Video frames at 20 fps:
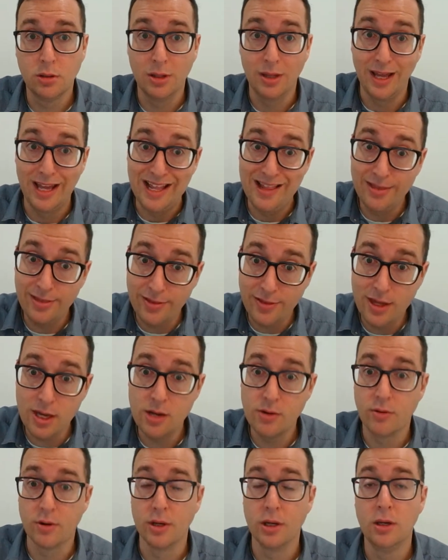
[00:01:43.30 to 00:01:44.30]
In
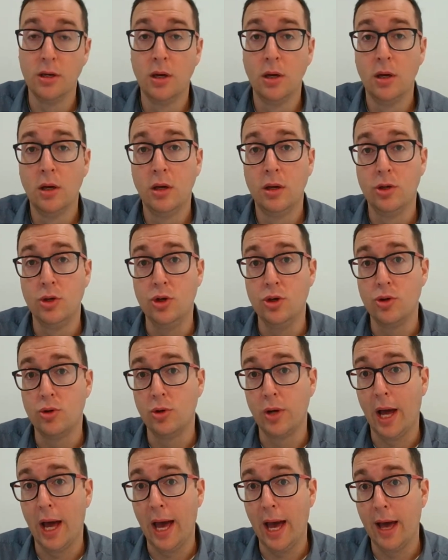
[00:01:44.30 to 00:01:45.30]
theory, you could
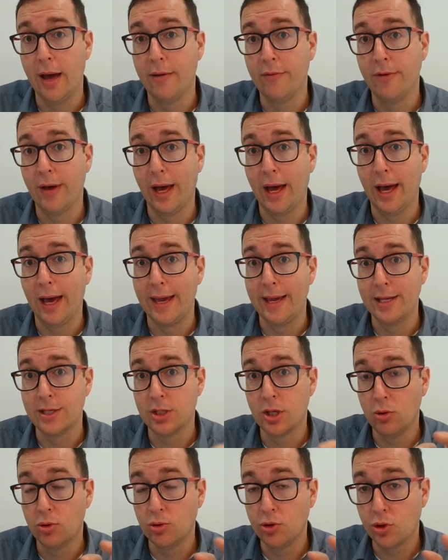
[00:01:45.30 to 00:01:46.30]
have a
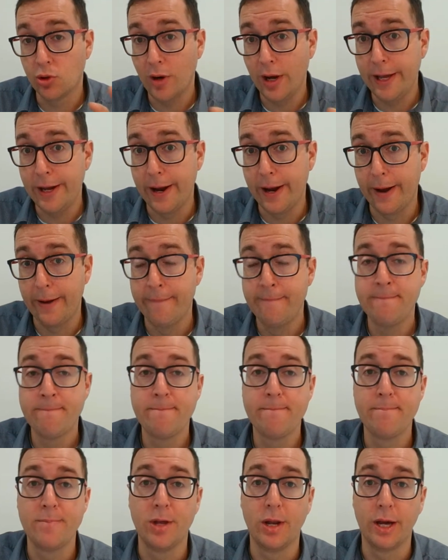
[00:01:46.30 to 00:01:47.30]
sole trader
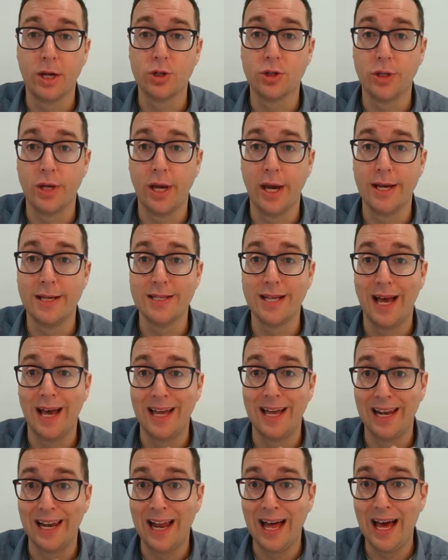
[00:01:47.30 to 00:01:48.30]
that actually has a
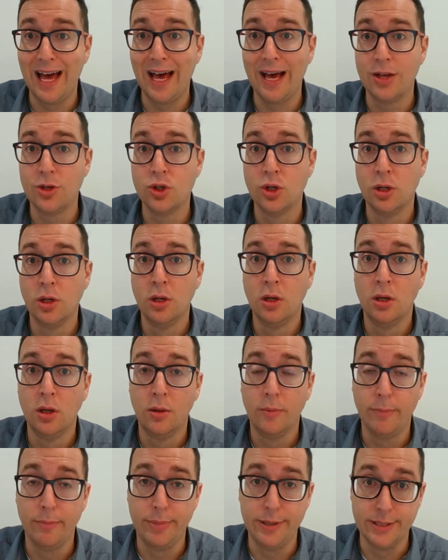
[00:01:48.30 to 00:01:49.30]
large
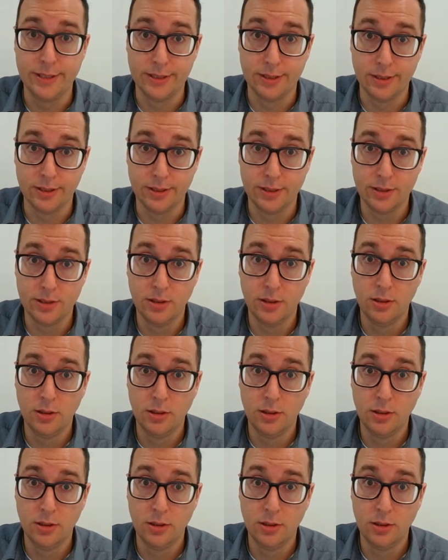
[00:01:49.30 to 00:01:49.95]
business.